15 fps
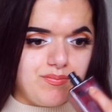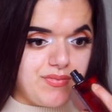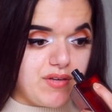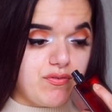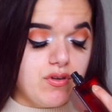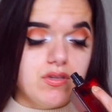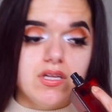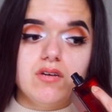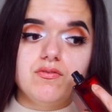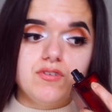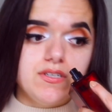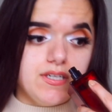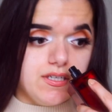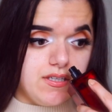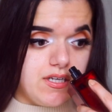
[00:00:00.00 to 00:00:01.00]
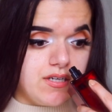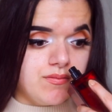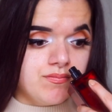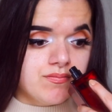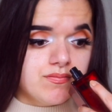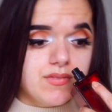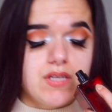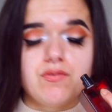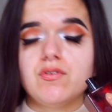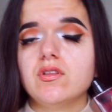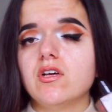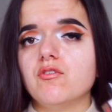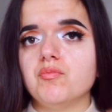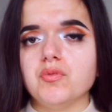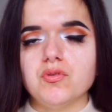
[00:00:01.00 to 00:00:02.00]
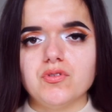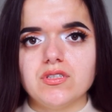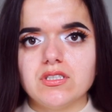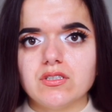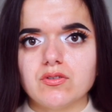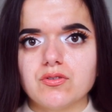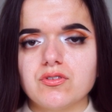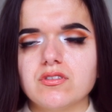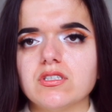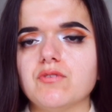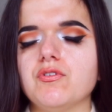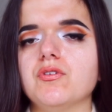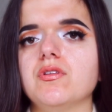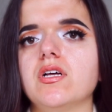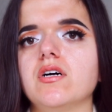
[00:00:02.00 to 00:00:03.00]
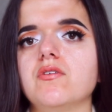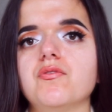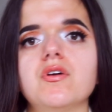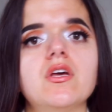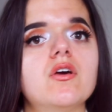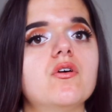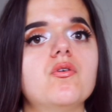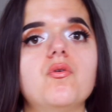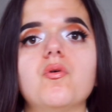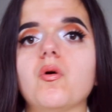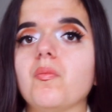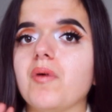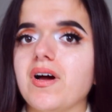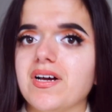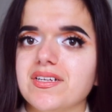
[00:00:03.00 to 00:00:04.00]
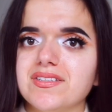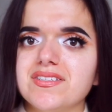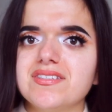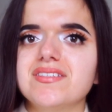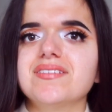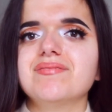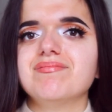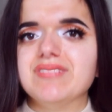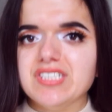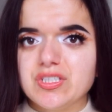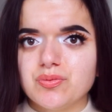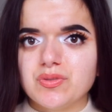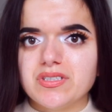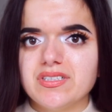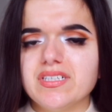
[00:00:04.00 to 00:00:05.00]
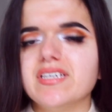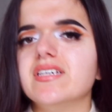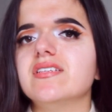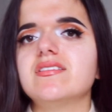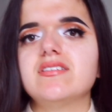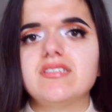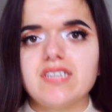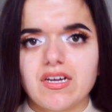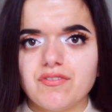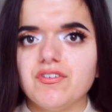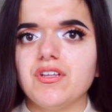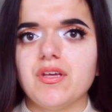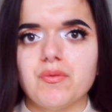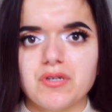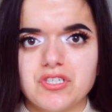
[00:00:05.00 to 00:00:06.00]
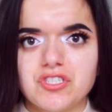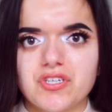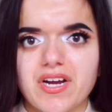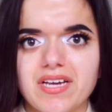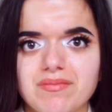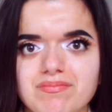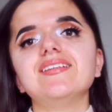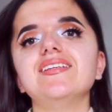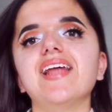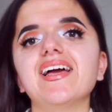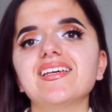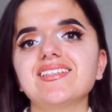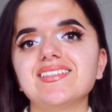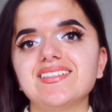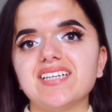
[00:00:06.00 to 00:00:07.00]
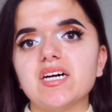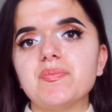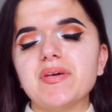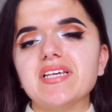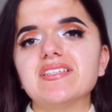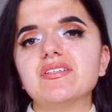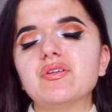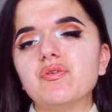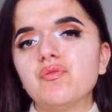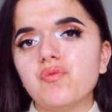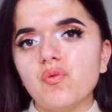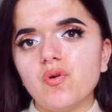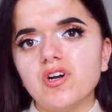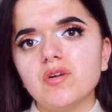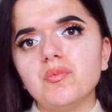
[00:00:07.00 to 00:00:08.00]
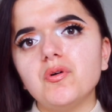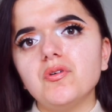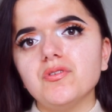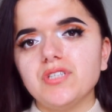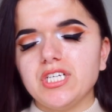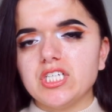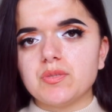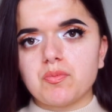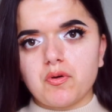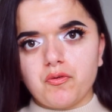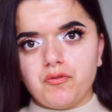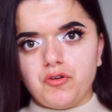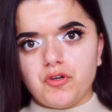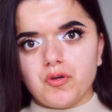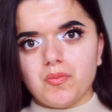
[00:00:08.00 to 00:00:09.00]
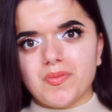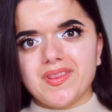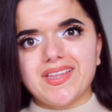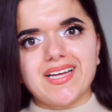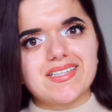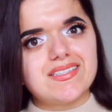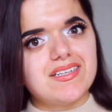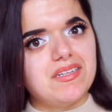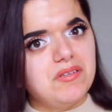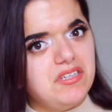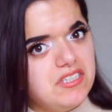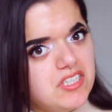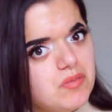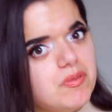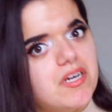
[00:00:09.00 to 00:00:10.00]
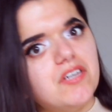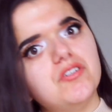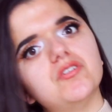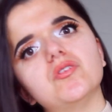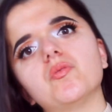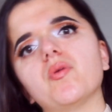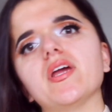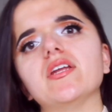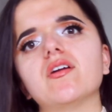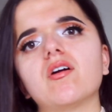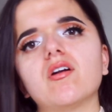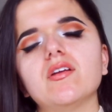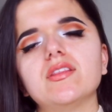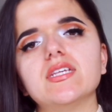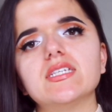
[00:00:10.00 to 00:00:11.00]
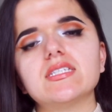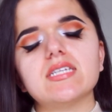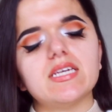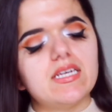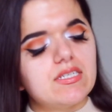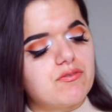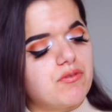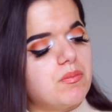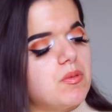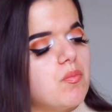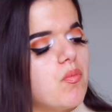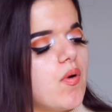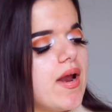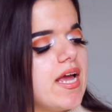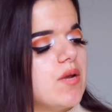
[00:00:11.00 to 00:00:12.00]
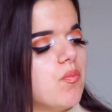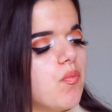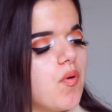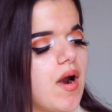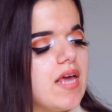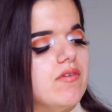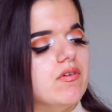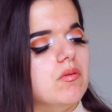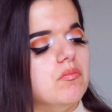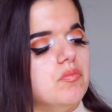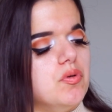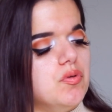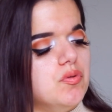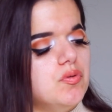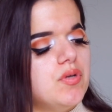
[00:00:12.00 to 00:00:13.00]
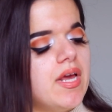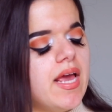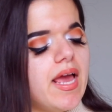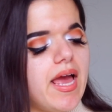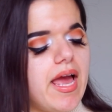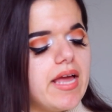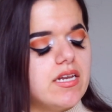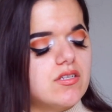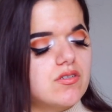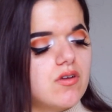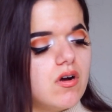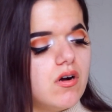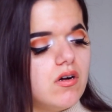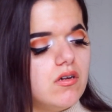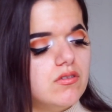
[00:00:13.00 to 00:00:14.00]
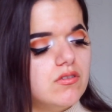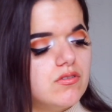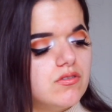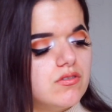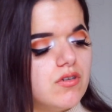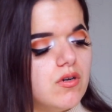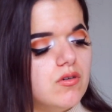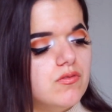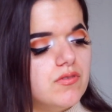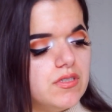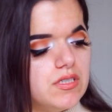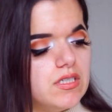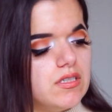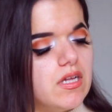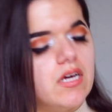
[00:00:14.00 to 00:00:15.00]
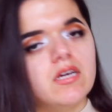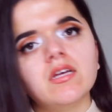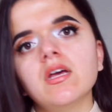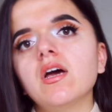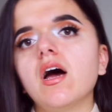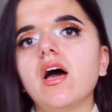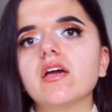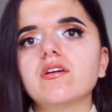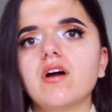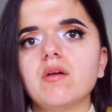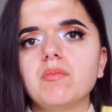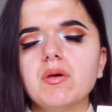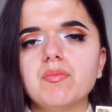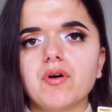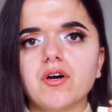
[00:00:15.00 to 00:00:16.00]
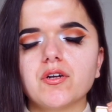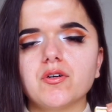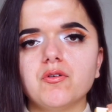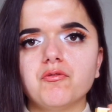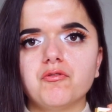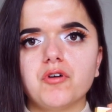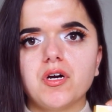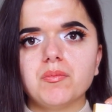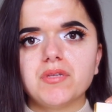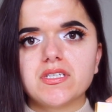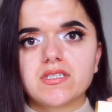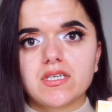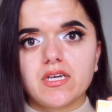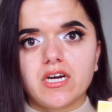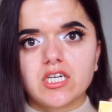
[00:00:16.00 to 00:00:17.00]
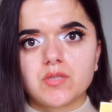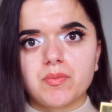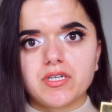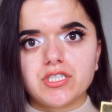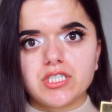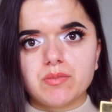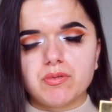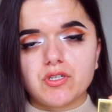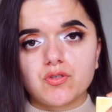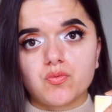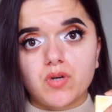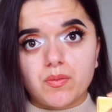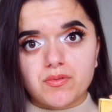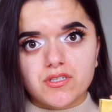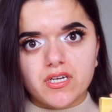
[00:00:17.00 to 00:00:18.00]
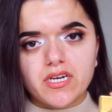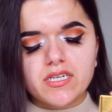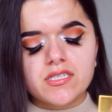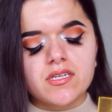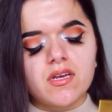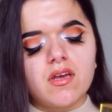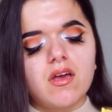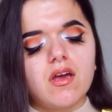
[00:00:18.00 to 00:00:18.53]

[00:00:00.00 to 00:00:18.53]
If you love vanilla, if you love boozy notes, if you love gourmands, this one is definitely one to try. Next up is an affordable niche perfume that's a little bit under the radar. This is from the brand Private Mood, and it's called So Vanilla. I got my bottle from the Sillage by GV's website,